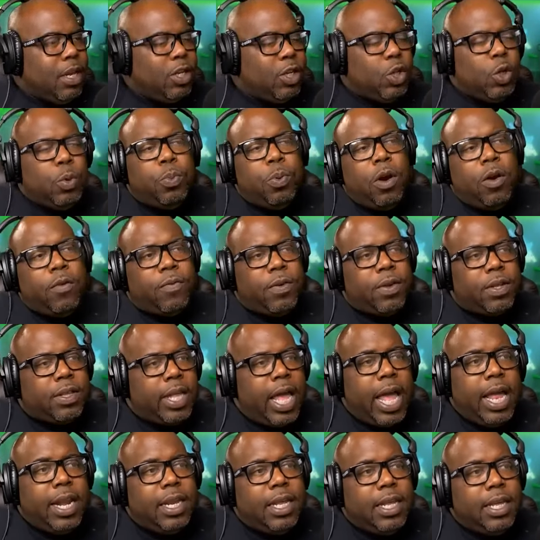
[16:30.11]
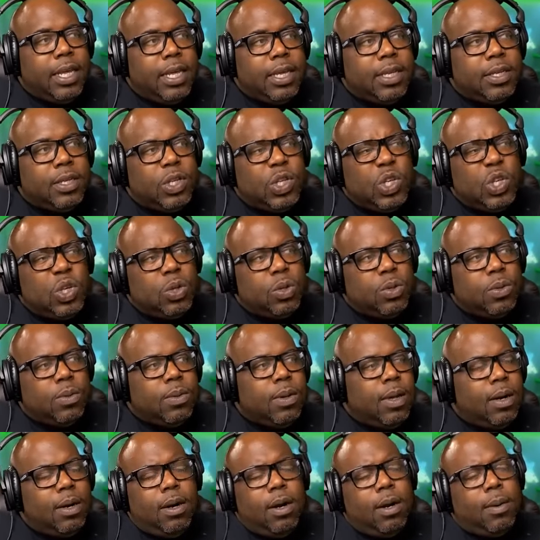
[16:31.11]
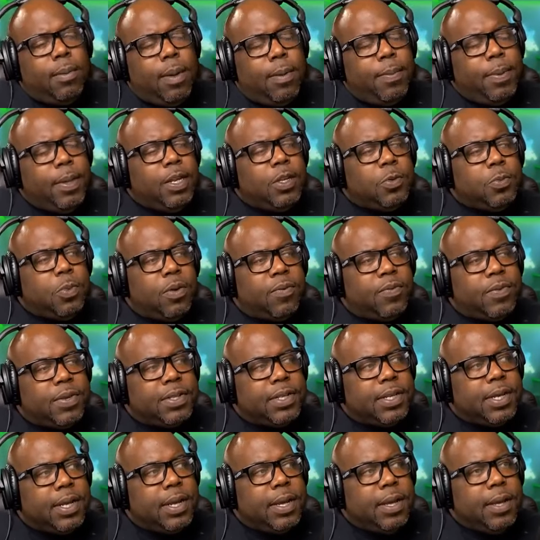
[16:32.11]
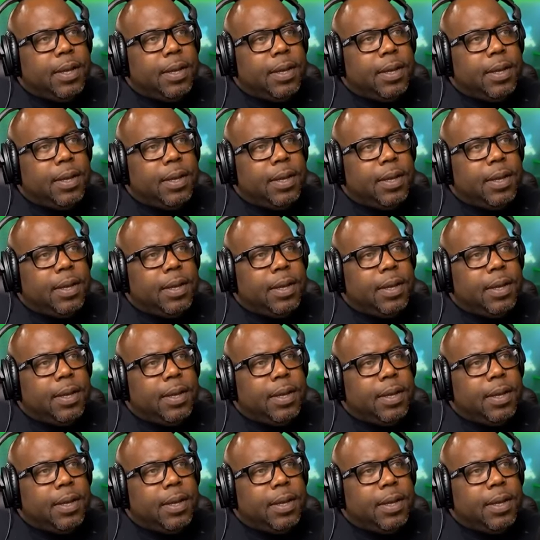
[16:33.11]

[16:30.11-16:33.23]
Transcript: It's too perfect. The ending is too, I don't know, maybe it is perfect.